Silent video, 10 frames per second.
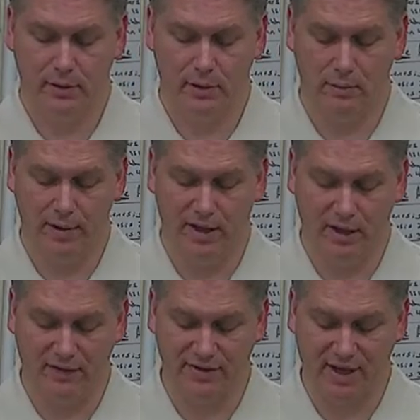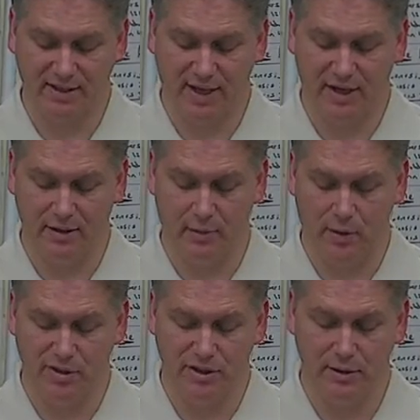the uh, left hand side of your
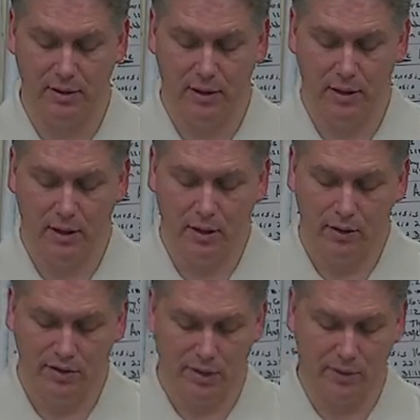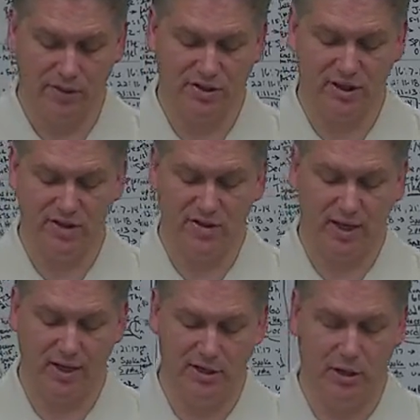margin. See where it says
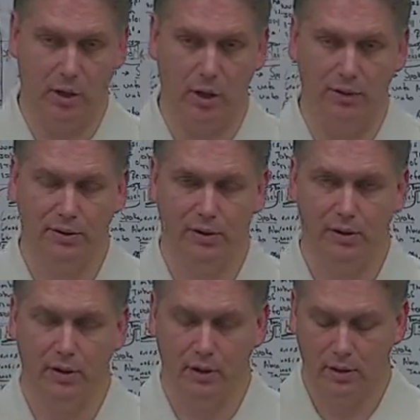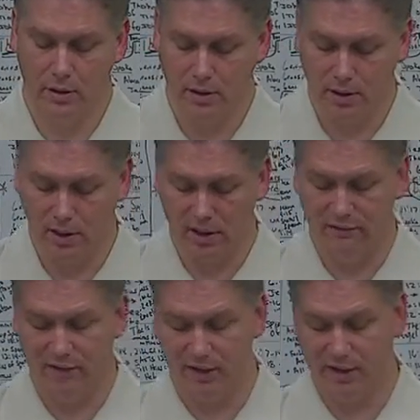angelon
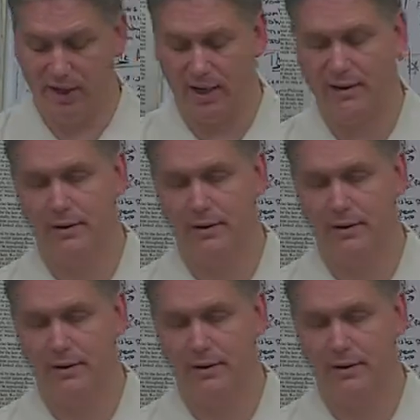of the God?